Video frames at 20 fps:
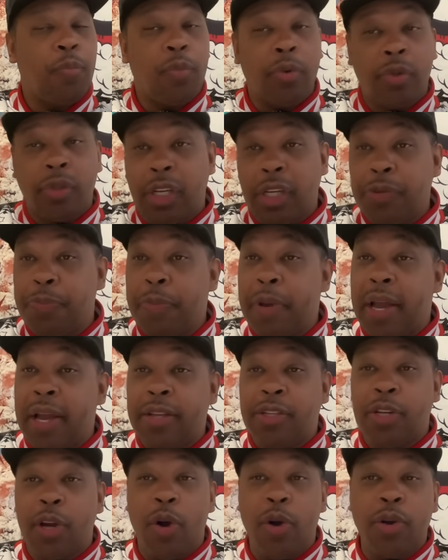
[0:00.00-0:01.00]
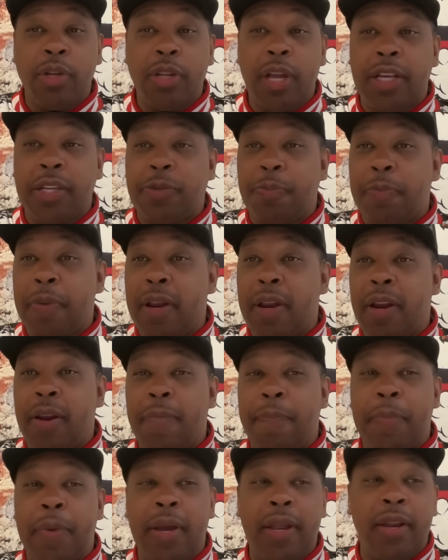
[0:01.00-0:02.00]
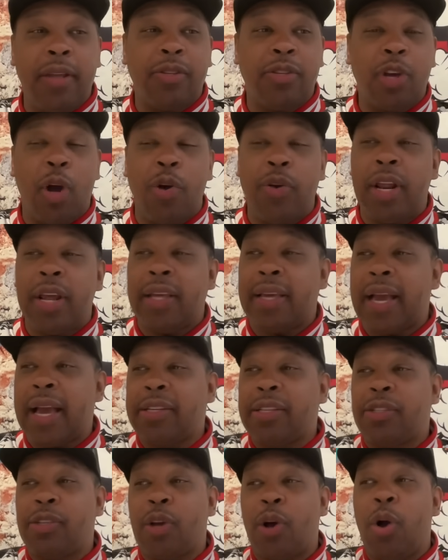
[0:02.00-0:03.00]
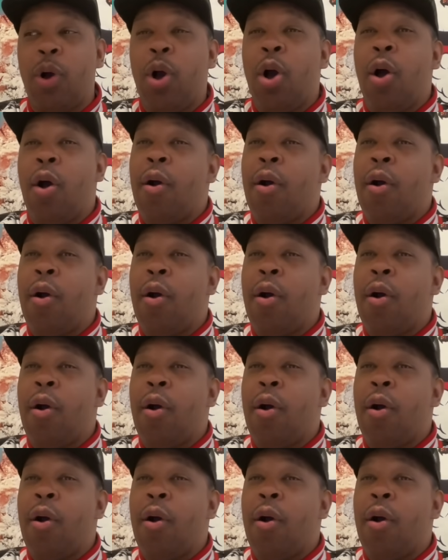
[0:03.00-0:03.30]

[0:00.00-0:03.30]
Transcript: This man talking that spinning the bin and talking that gangster talk.